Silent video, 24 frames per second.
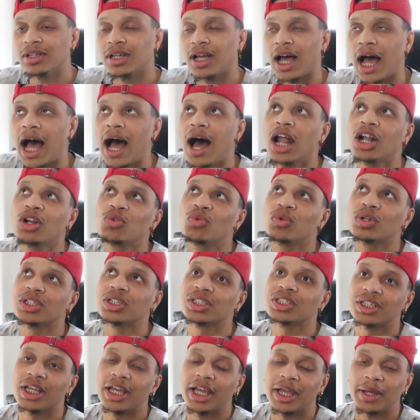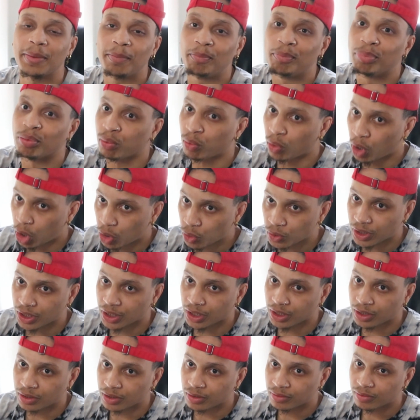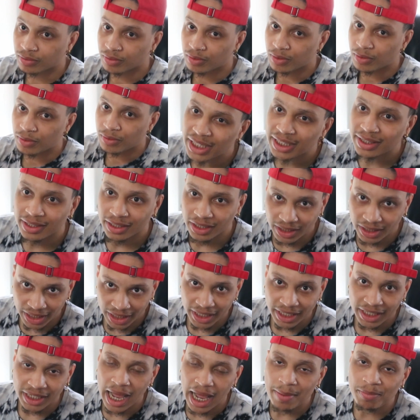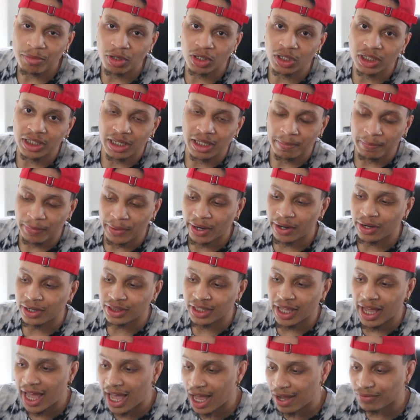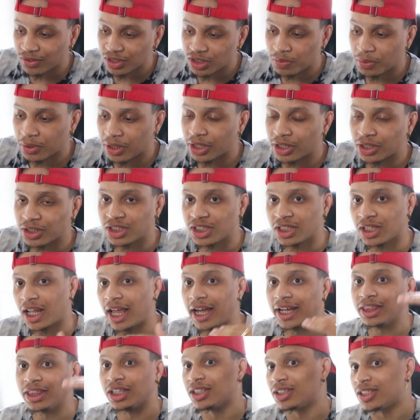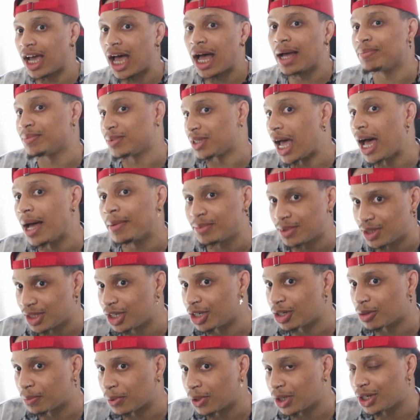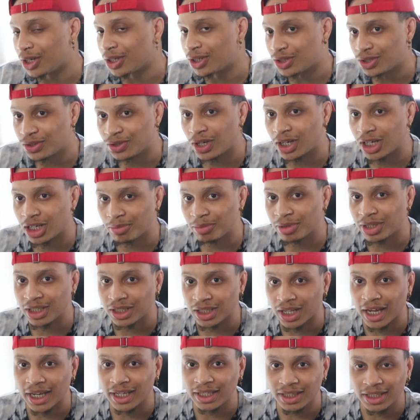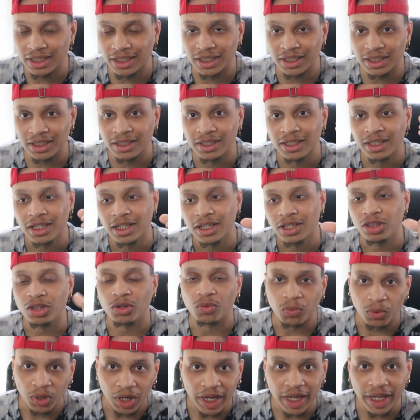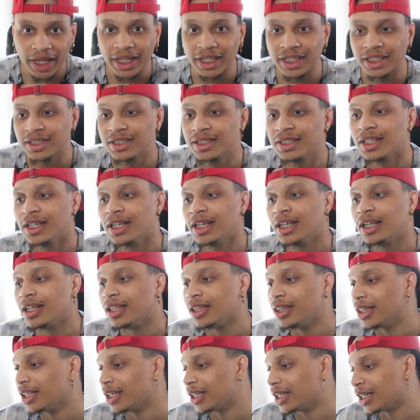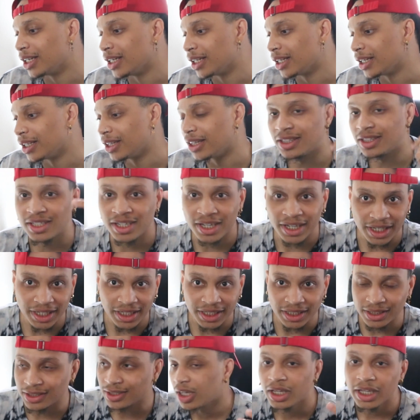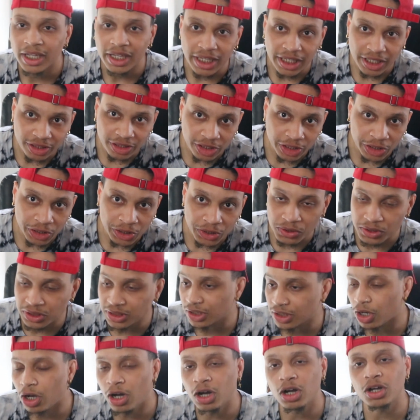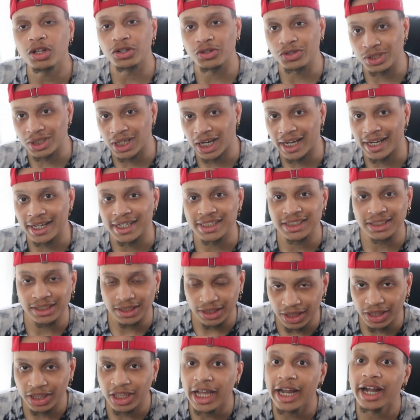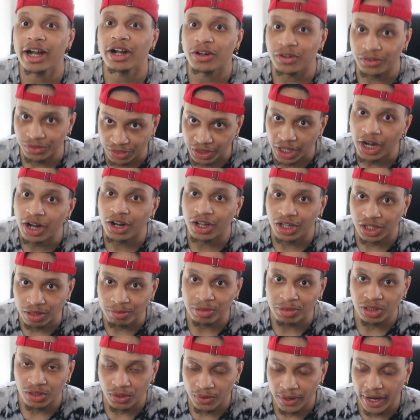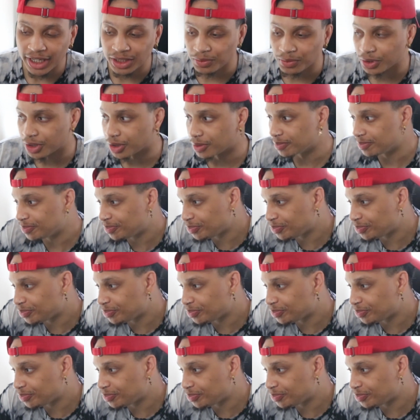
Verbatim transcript: I don't wanna say broken. But again, I'm only comparing the average player to like the top, top tier players. You know what I mean? Like the the Reds, the the TenZ, ethos, all those guys. They're they're gonna be cracked with him. But in